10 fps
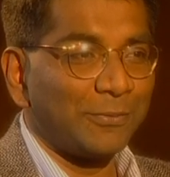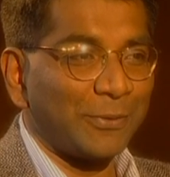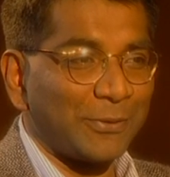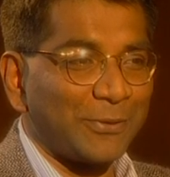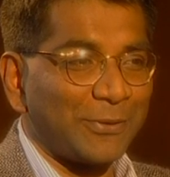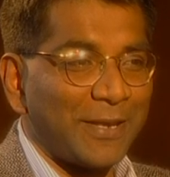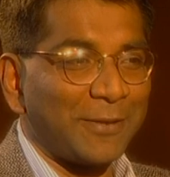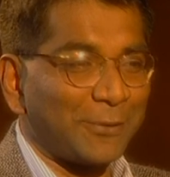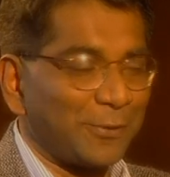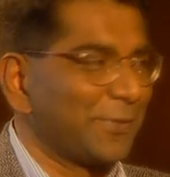because you
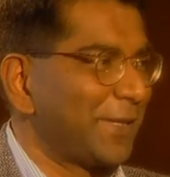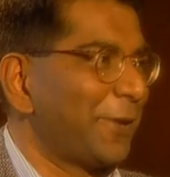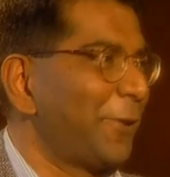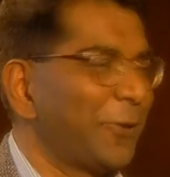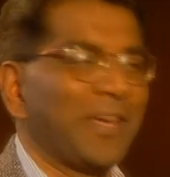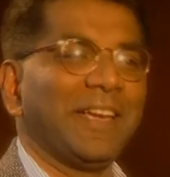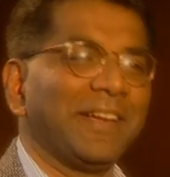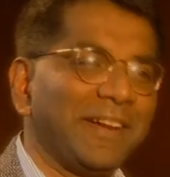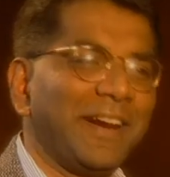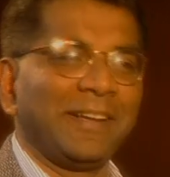then sort of say, okay,
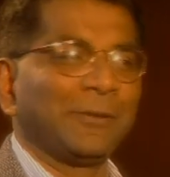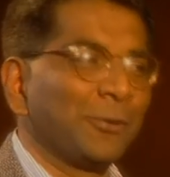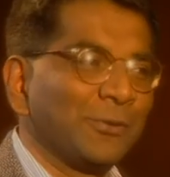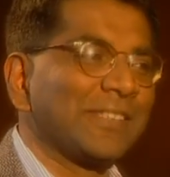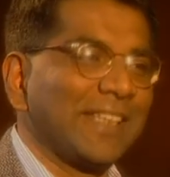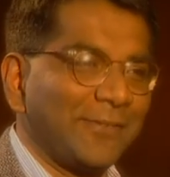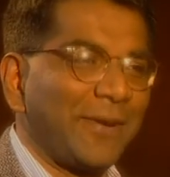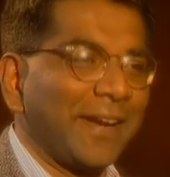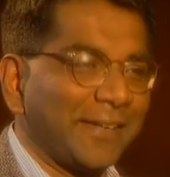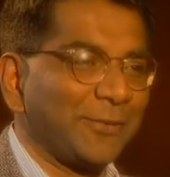I'll go and slay
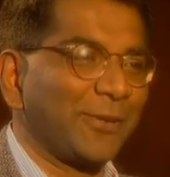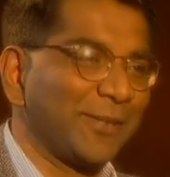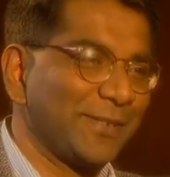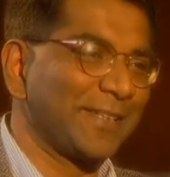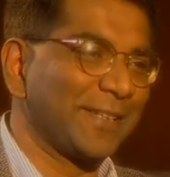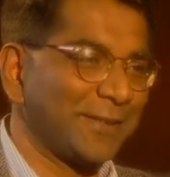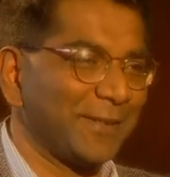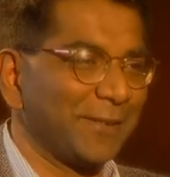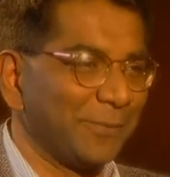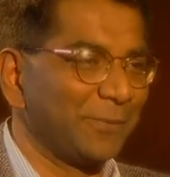dragons rather than sit at
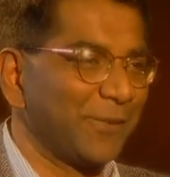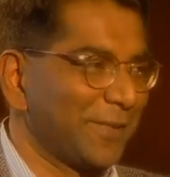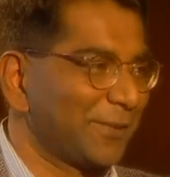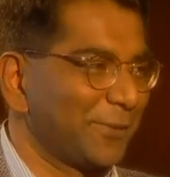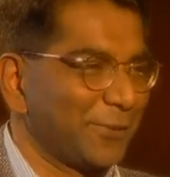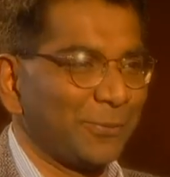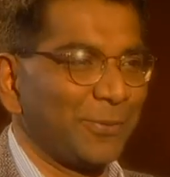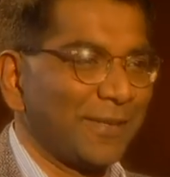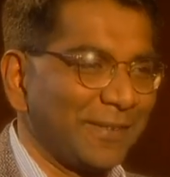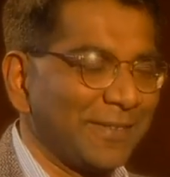a desk and sort of
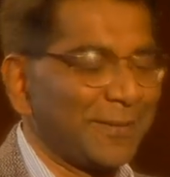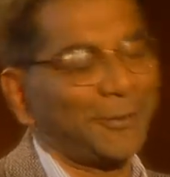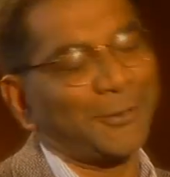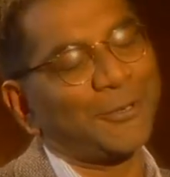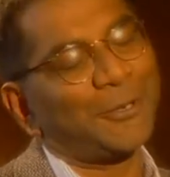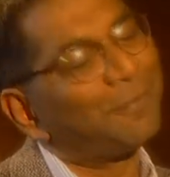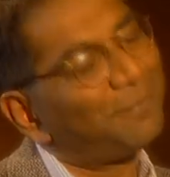work in a secure job.